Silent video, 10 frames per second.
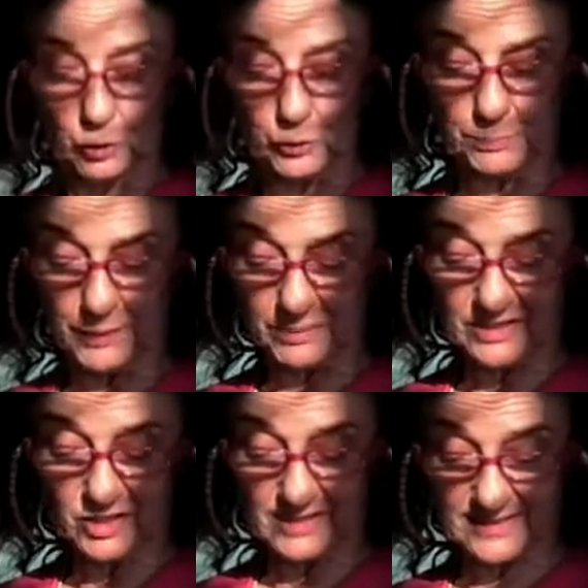to
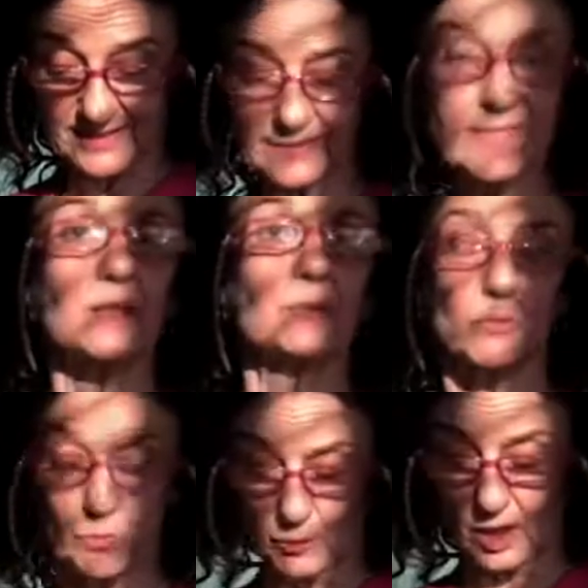publish his
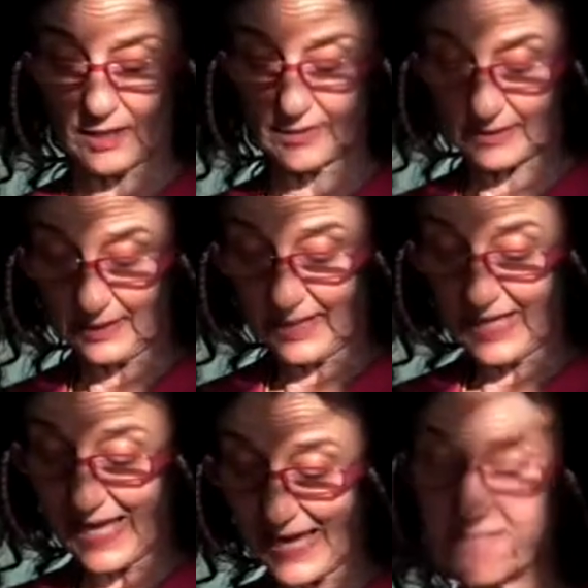testament was,
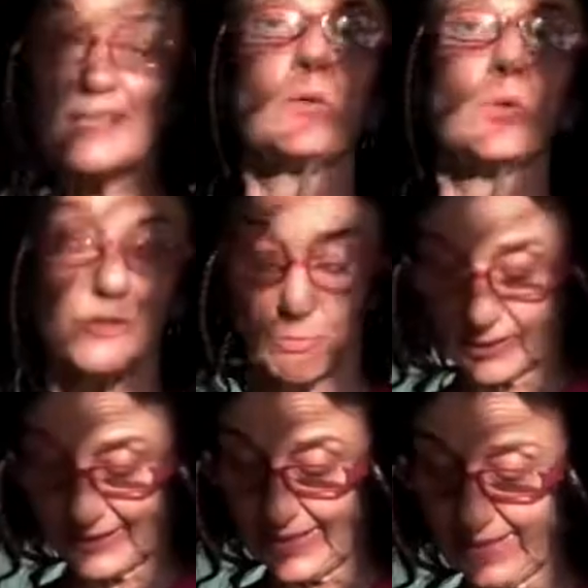as he was a
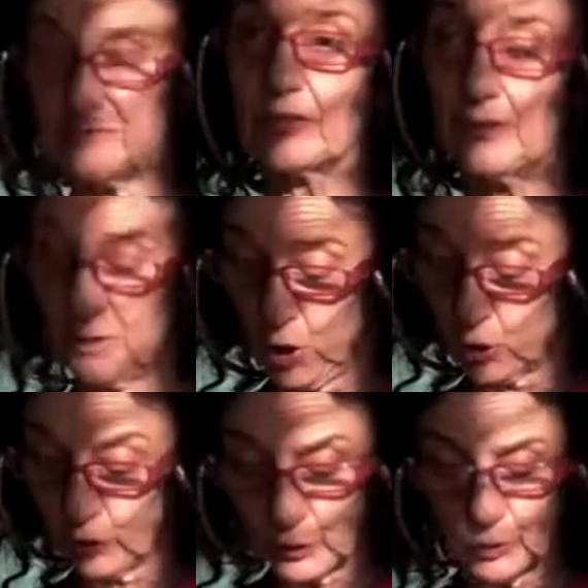moneylender,
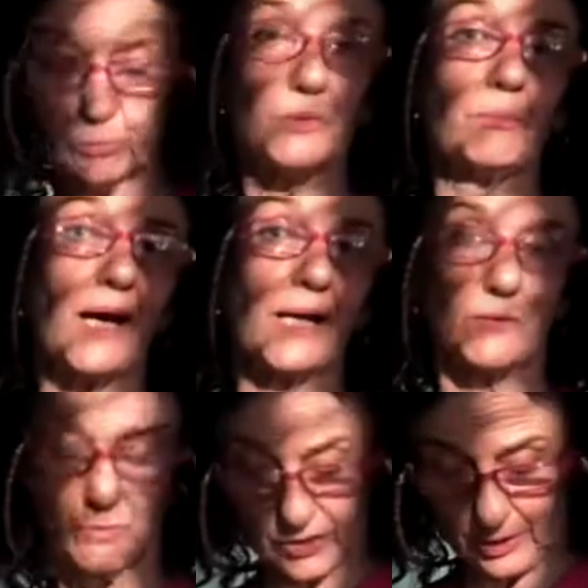doomed by
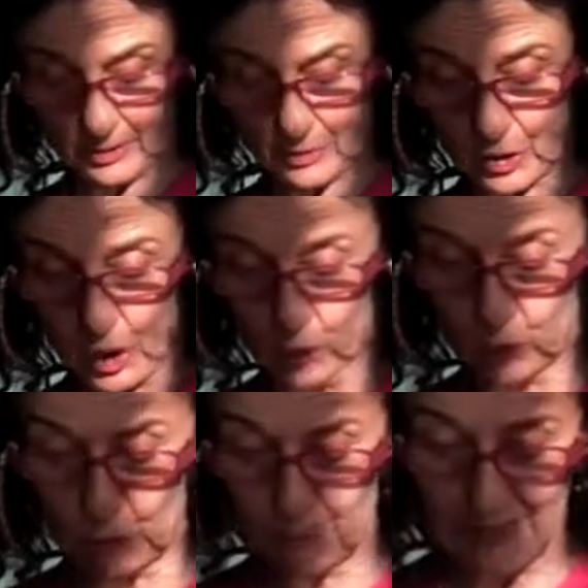the church
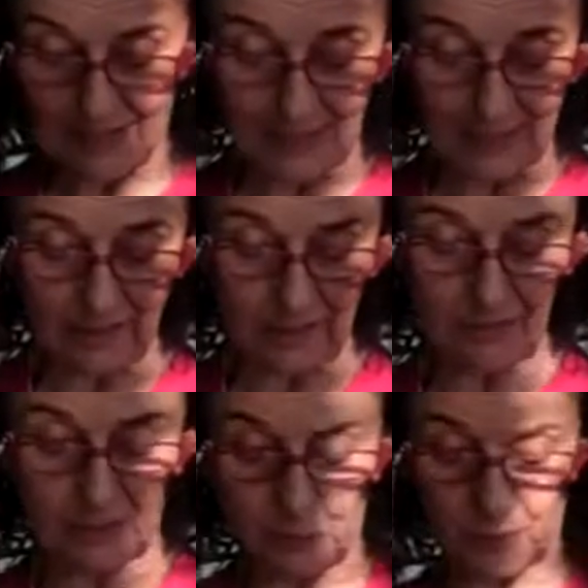to beg
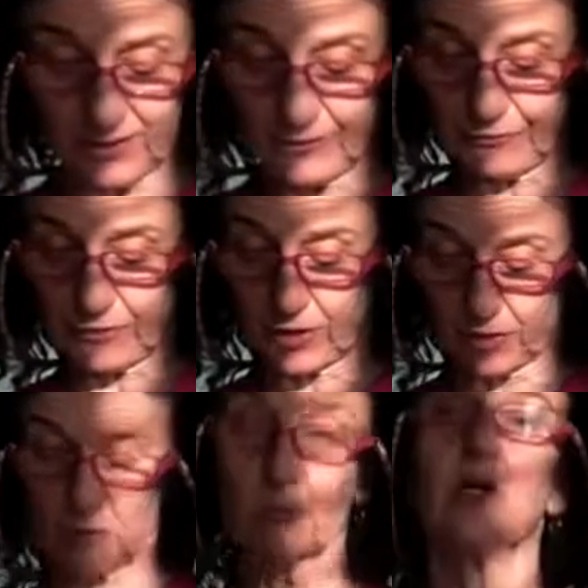individually for
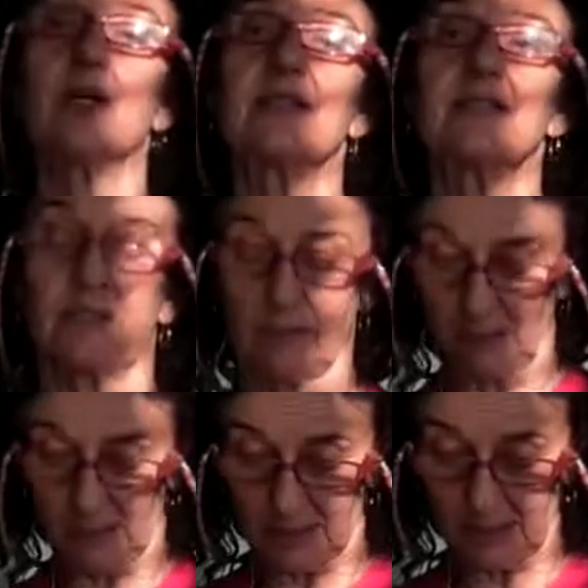God's mercy
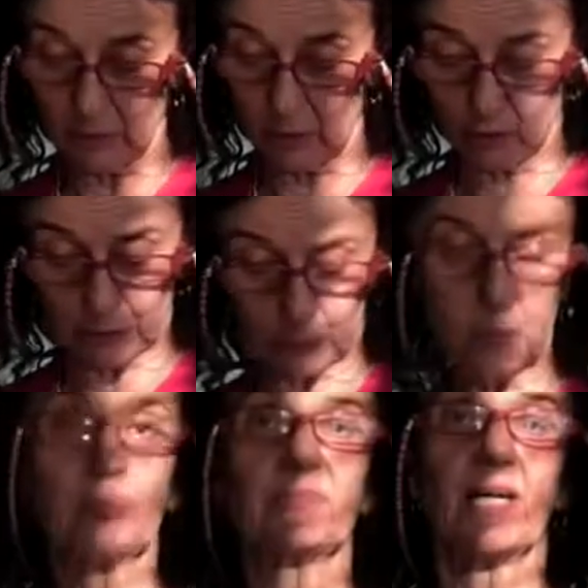in order
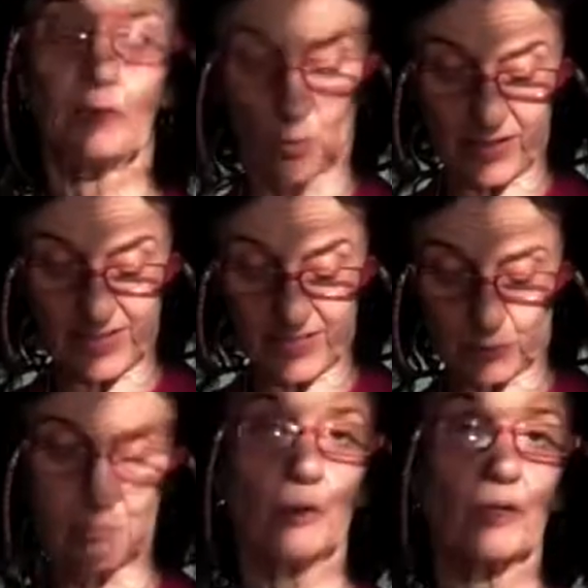to obtain with
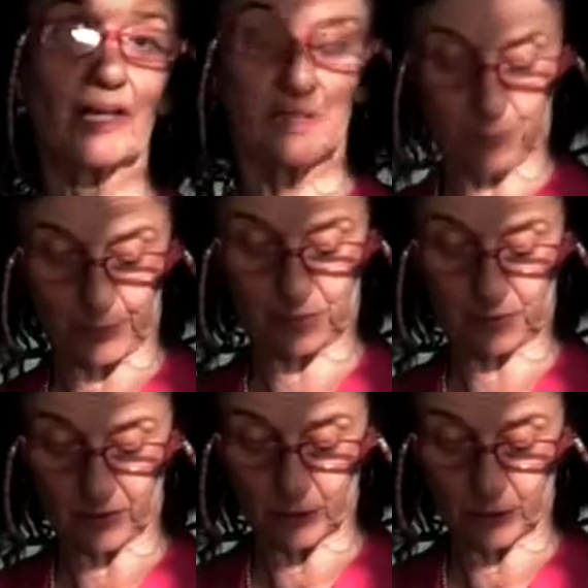his book his personal